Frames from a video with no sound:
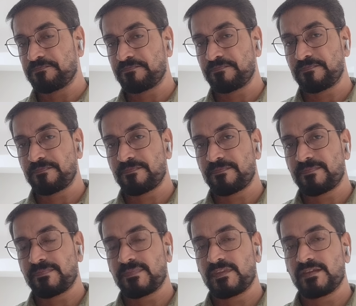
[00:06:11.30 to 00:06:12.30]

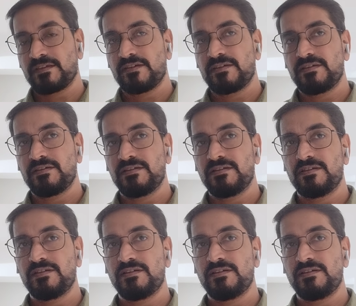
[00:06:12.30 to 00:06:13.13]
(silence)